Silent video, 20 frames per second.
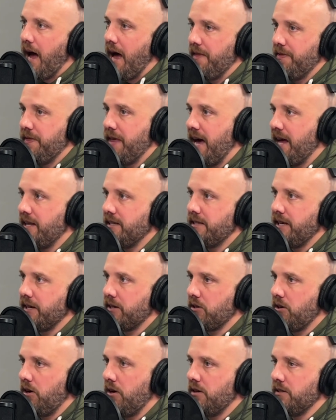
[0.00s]
that is a
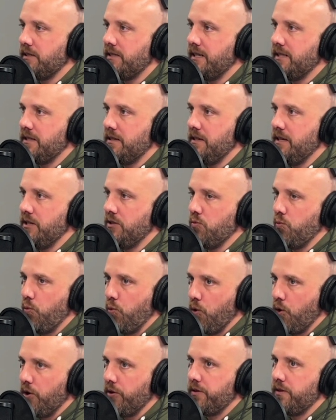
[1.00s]
cost that is
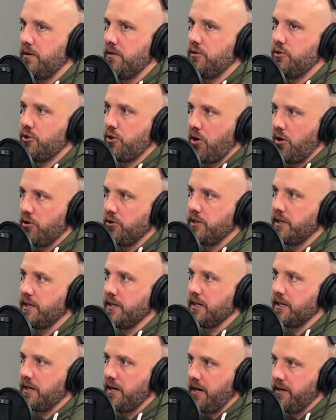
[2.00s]
worth charging
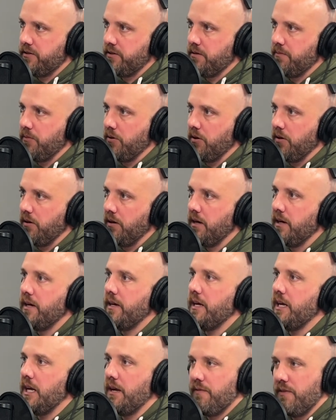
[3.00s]
the customer,
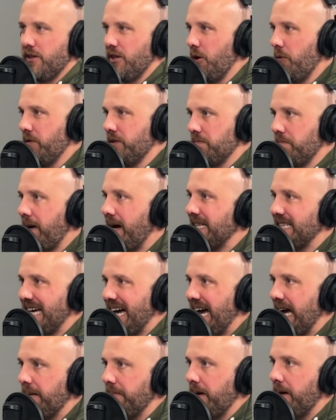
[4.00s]
even though it's my
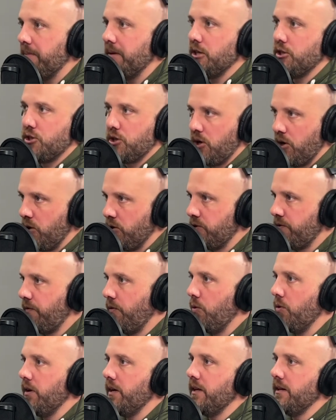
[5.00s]
time. I'm going to charge
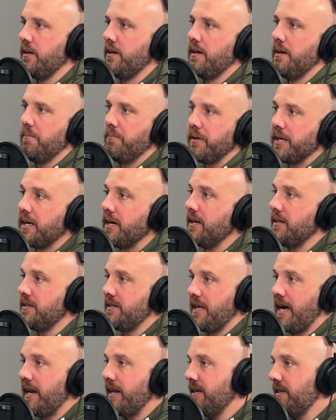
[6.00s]
for it because
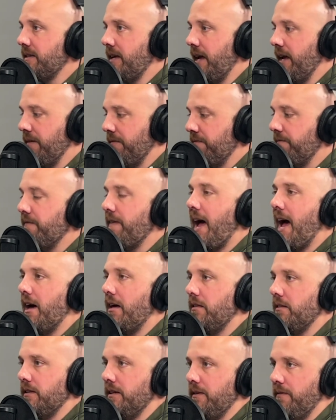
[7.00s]
that is a
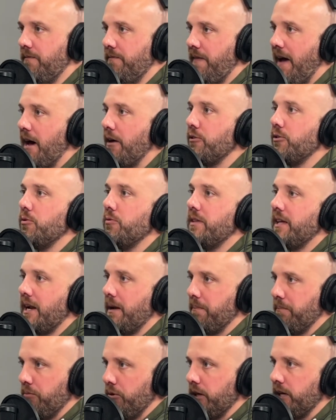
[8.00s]
value that
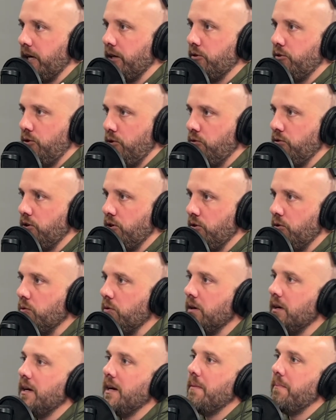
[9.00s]
I'm bringing to
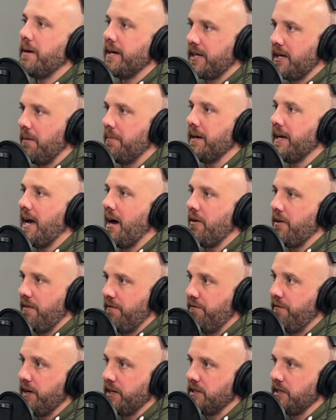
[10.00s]
you by coming out and
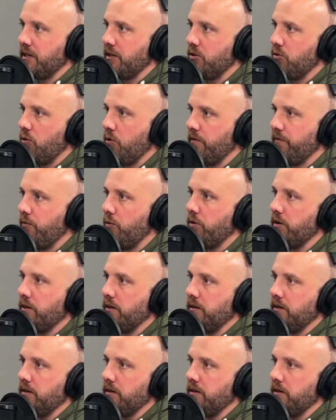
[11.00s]
fixing a door for you.